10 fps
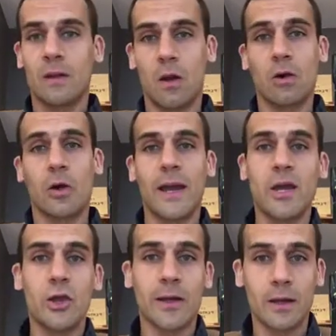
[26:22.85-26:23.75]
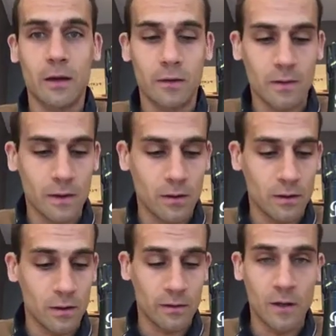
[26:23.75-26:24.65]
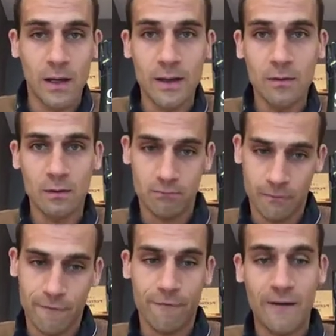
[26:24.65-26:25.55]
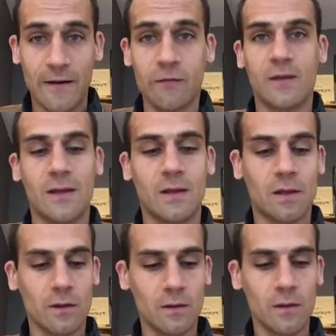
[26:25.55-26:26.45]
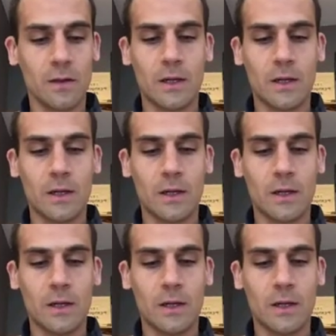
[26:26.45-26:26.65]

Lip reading: longer aging on the lees, 5 to 6 years,